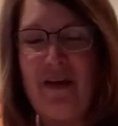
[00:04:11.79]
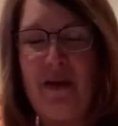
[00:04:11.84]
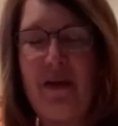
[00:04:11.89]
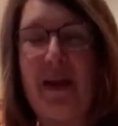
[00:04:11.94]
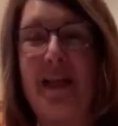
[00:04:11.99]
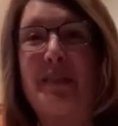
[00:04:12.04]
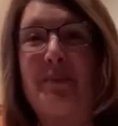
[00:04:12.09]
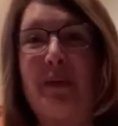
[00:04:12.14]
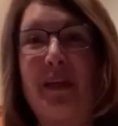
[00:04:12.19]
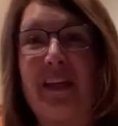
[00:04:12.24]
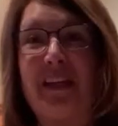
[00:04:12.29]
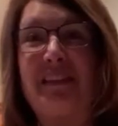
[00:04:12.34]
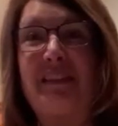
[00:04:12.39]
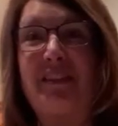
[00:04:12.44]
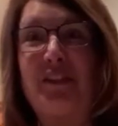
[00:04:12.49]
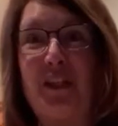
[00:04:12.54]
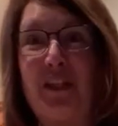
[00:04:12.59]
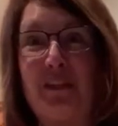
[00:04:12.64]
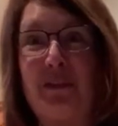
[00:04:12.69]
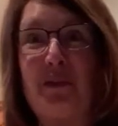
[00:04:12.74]
That's because
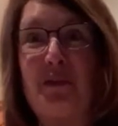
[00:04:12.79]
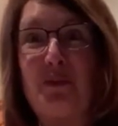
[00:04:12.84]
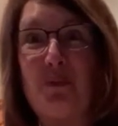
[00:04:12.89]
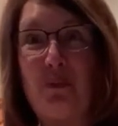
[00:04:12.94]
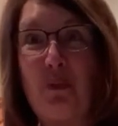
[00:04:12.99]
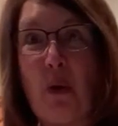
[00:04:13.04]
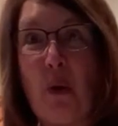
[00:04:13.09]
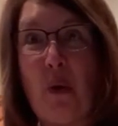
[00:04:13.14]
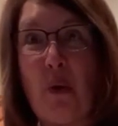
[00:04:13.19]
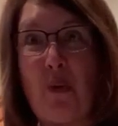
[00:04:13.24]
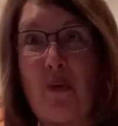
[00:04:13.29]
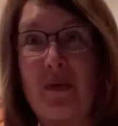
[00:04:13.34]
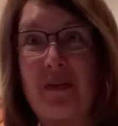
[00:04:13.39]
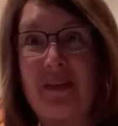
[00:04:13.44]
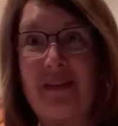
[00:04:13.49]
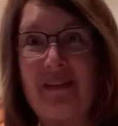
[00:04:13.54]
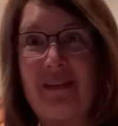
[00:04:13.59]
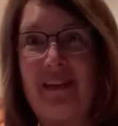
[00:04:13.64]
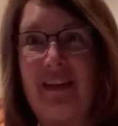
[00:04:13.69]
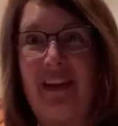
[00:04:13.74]
Jesus rose
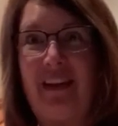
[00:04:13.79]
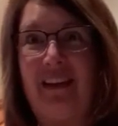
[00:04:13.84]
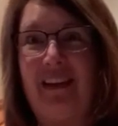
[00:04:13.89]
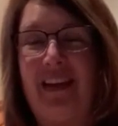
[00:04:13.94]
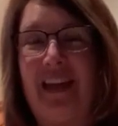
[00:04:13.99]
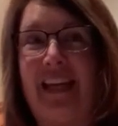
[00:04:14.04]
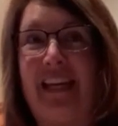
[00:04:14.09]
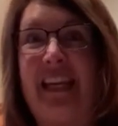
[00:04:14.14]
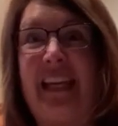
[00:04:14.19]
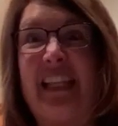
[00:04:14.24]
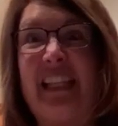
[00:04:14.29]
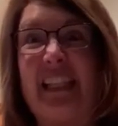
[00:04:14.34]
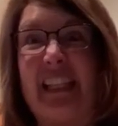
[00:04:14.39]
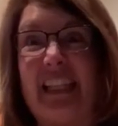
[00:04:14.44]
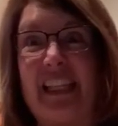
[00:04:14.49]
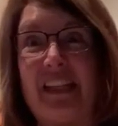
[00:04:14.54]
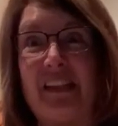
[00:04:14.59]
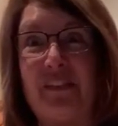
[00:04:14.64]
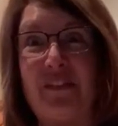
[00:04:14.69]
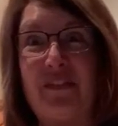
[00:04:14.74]
and he
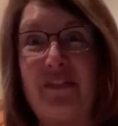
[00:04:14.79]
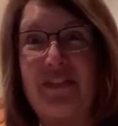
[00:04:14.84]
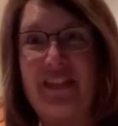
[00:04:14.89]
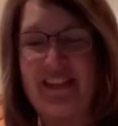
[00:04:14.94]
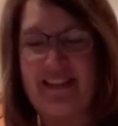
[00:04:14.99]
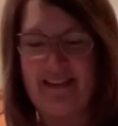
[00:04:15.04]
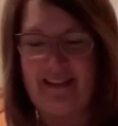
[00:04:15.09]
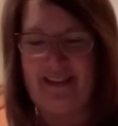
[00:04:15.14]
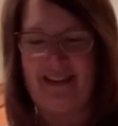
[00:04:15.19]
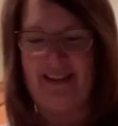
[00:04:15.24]
lives.